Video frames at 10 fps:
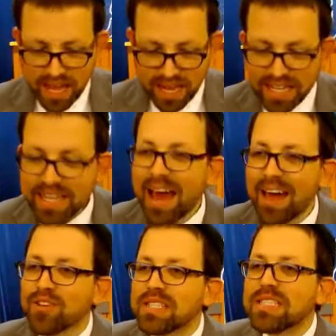And he
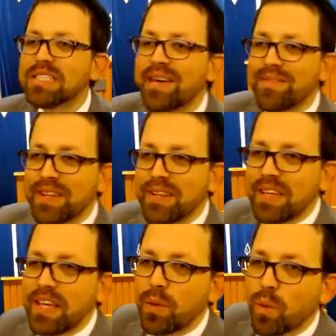gathers
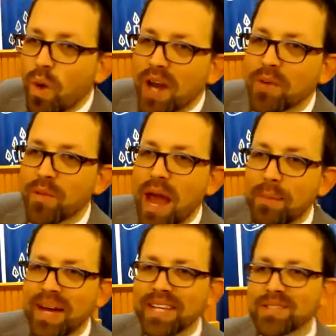71
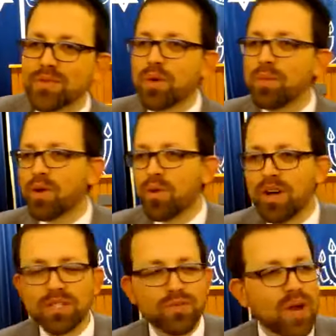rabbis from
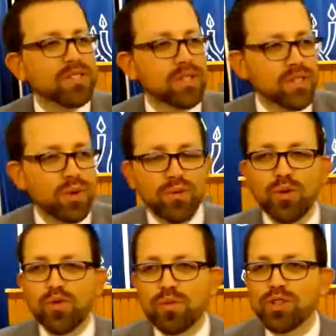across France, also a
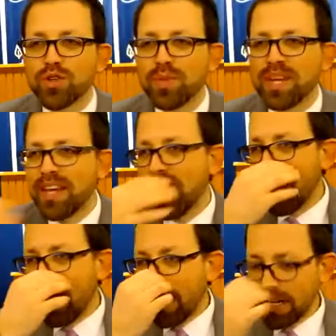few from Germany.
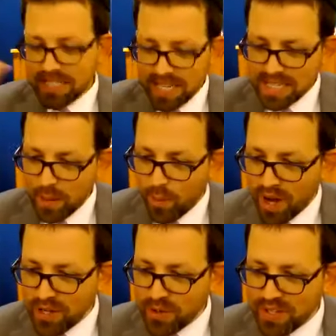And he says, I
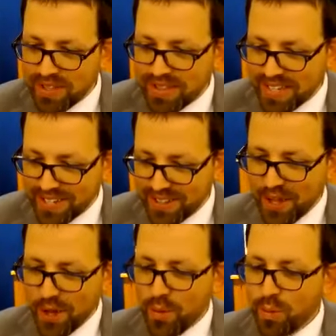want you to
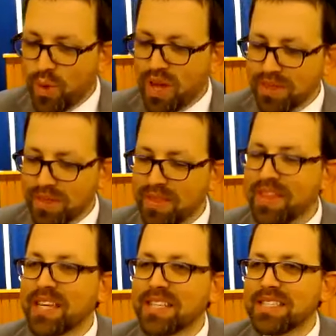deal with
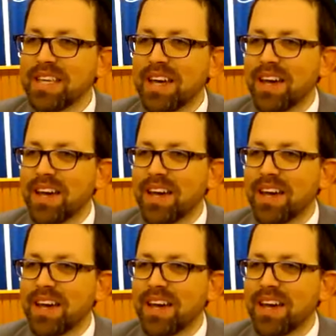this